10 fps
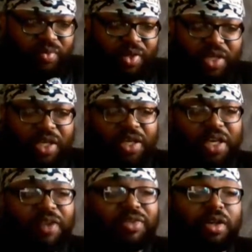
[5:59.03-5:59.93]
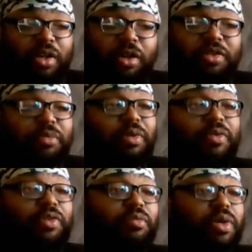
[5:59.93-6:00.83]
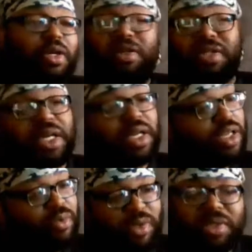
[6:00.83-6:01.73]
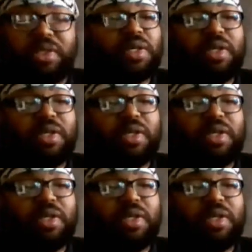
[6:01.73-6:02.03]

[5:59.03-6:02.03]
He gave his all to the Buffalo Bills, and he was